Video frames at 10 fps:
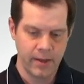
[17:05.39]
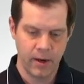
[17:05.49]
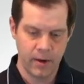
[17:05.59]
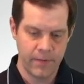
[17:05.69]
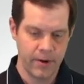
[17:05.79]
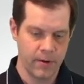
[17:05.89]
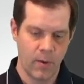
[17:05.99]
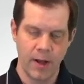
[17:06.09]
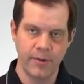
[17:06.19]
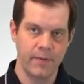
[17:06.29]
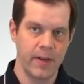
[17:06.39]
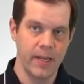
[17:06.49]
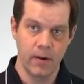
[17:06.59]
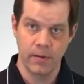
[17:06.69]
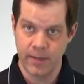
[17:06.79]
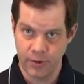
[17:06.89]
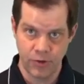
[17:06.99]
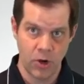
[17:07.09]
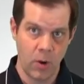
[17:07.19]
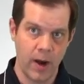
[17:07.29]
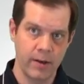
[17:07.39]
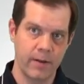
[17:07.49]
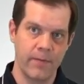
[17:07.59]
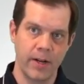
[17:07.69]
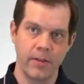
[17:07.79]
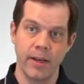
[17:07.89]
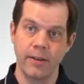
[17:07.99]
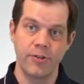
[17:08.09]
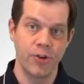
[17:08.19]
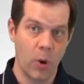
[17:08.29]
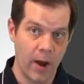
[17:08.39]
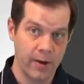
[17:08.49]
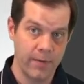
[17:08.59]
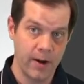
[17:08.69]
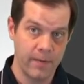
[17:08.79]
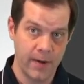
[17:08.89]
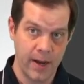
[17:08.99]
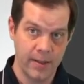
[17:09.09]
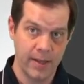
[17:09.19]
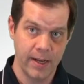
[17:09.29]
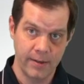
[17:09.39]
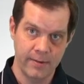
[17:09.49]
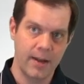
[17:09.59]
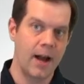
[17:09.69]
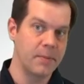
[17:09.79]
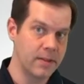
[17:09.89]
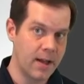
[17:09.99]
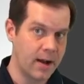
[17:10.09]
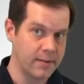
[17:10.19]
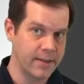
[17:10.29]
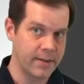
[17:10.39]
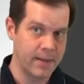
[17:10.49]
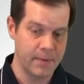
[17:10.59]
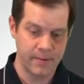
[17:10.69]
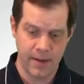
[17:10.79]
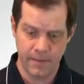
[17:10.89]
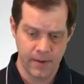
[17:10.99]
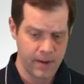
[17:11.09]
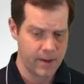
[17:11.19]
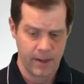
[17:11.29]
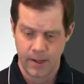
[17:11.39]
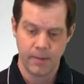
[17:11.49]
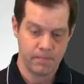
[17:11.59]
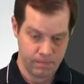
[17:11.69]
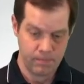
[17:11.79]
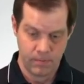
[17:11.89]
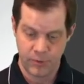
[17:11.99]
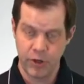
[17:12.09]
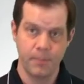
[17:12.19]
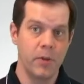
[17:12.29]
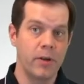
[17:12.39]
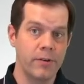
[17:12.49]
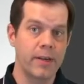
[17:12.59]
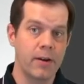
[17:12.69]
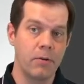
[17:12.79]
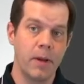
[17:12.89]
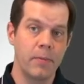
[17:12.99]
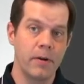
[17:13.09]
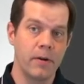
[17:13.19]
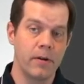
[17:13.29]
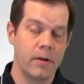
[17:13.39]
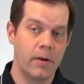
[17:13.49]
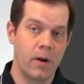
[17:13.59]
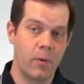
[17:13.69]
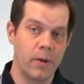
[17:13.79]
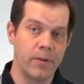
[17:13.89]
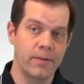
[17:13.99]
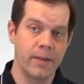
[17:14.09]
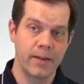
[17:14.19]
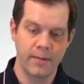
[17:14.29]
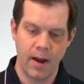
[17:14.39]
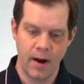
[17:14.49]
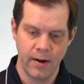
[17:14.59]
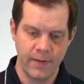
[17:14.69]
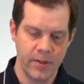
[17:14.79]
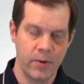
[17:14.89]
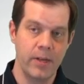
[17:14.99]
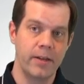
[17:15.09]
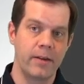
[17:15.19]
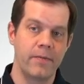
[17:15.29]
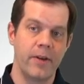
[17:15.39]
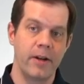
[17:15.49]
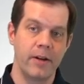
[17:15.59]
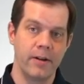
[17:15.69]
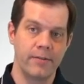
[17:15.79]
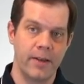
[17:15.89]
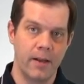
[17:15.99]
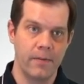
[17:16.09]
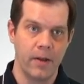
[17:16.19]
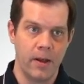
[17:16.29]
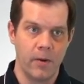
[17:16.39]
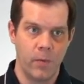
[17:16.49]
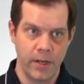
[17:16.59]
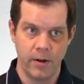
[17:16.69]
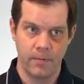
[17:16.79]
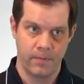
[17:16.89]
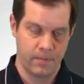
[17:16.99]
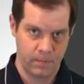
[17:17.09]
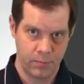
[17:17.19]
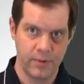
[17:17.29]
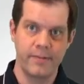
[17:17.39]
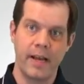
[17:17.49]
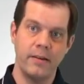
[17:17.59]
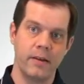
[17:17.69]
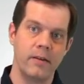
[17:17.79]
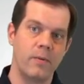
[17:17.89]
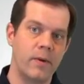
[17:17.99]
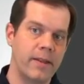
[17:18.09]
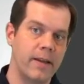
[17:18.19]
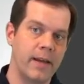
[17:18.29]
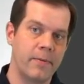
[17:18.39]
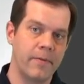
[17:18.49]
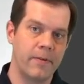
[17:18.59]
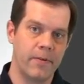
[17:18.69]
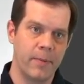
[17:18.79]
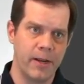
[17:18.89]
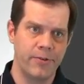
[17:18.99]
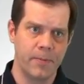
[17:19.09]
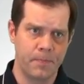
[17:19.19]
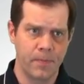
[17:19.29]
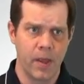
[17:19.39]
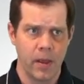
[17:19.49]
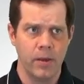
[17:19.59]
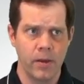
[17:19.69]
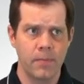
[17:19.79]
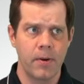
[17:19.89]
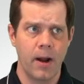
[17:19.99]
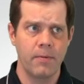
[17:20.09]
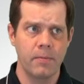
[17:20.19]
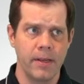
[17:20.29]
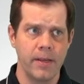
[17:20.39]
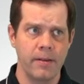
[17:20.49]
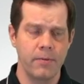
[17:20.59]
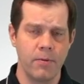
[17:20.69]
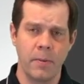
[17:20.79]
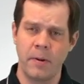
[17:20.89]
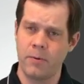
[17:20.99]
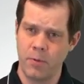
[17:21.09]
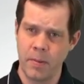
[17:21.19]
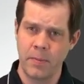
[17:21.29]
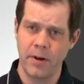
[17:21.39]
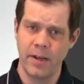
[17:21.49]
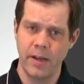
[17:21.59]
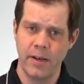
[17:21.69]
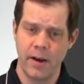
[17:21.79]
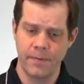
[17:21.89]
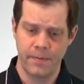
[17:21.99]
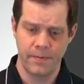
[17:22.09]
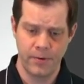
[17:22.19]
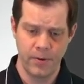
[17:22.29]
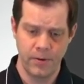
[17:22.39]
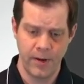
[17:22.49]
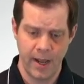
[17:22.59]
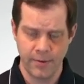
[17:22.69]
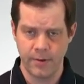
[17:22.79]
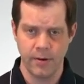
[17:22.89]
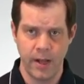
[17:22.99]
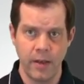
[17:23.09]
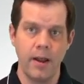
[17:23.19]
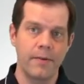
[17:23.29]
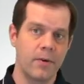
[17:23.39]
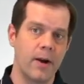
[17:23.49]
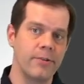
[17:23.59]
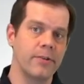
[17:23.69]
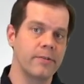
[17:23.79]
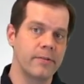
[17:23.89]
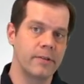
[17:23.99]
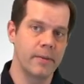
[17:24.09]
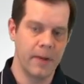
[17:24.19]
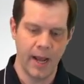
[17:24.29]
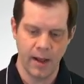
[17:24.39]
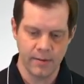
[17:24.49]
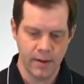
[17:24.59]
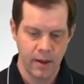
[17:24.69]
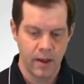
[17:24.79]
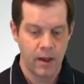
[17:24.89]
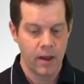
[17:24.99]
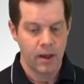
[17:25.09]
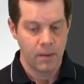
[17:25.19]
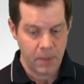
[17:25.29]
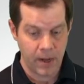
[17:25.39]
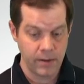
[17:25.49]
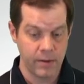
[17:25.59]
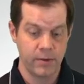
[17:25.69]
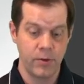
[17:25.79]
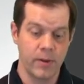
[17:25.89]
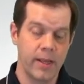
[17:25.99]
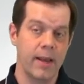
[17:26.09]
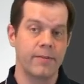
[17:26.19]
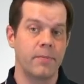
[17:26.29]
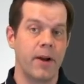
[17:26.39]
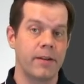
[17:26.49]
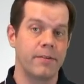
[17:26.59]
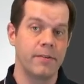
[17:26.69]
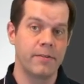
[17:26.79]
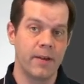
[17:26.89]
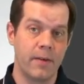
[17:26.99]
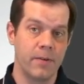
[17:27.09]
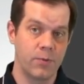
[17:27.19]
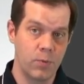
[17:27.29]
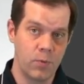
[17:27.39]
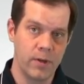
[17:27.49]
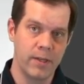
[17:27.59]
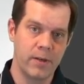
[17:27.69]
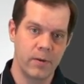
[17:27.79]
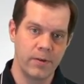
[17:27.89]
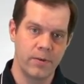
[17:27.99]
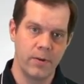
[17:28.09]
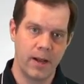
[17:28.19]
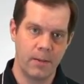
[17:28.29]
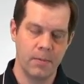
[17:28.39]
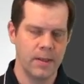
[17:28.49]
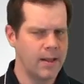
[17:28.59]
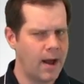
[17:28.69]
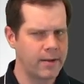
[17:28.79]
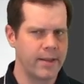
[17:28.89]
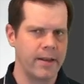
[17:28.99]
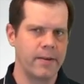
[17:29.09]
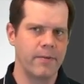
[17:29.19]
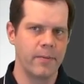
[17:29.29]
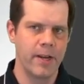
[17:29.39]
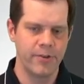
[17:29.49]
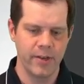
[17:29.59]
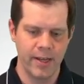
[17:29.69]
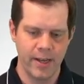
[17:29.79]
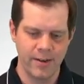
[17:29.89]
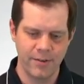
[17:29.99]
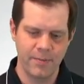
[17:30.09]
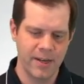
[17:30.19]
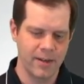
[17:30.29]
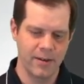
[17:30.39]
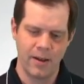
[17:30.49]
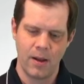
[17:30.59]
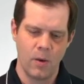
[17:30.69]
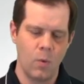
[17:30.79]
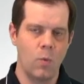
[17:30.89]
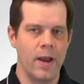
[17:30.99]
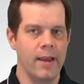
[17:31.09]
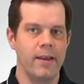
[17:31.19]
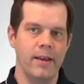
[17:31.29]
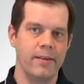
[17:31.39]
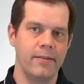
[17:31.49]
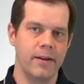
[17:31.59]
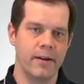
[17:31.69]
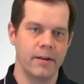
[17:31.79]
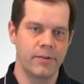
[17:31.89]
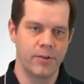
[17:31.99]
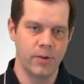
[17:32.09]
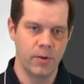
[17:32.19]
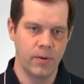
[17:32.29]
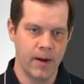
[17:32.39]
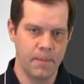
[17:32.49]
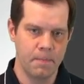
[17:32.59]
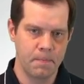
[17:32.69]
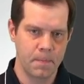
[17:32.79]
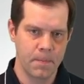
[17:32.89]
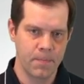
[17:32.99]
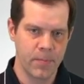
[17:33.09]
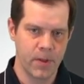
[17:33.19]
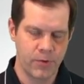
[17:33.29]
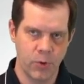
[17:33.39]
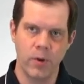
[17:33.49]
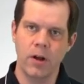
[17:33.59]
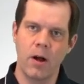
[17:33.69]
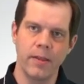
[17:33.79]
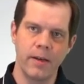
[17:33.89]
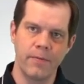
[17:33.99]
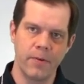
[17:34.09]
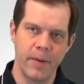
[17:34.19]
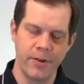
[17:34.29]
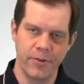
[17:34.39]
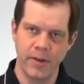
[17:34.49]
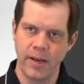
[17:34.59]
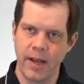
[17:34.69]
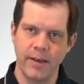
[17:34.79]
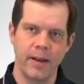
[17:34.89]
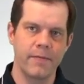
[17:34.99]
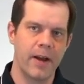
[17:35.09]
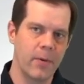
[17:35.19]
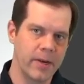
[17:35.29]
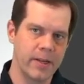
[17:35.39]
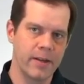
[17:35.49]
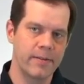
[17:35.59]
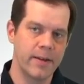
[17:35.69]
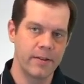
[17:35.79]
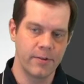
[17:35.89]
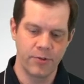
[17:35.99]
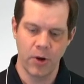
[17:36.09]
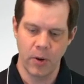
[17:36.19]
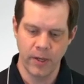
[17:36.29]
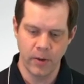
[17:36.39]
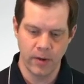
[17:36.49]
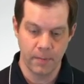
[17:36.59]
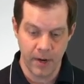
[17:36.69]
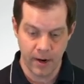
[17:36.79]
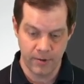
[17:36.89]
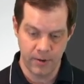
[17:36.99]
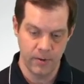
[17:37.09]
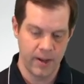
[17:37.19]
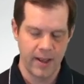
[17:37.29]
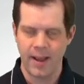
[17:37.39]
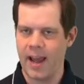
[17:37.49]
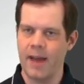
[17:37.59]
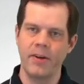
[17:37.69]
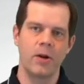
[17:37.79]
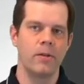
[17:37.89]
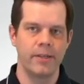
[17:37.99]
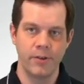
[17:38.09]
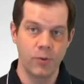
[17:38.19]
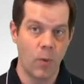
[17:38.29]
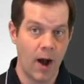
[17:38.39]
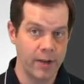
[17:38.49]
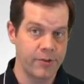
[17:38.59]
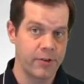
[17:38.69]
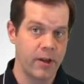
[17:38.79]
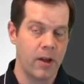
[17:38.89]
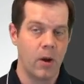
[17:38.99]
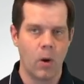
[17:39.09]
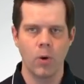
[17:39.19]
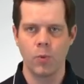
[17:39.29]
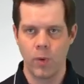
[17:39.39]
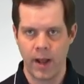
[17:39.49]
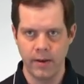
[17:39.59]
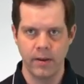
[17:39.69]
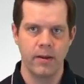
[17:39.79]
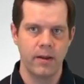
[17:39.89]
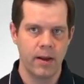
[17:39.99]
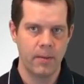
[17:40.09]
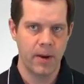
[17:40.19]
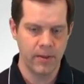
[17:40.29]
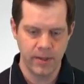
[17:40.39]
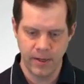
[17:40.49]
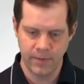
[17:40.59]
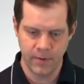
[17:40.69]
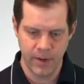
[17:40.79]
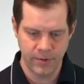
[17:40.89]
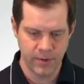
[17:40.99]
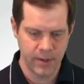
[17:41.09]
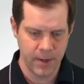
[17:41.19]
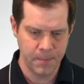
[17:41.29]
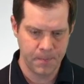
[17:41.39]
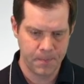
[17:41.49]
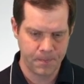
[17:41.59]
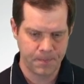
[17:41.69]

You know, if you're watching videos that show how to configure things, show how to verify things, common logs, that type of stuff, sure, you can just kind of remember uh, what those things are. And even though you didn't configure it yourself, when you're presented with that type of information, you can probably rem remember it enough to answer enough questions to pass. But doing the hands on practice yourself is really going to help lock that information in and just make it way easier to, um, to recall that information and identify what it is that they're showing you compared to having only just watched or read about the information there.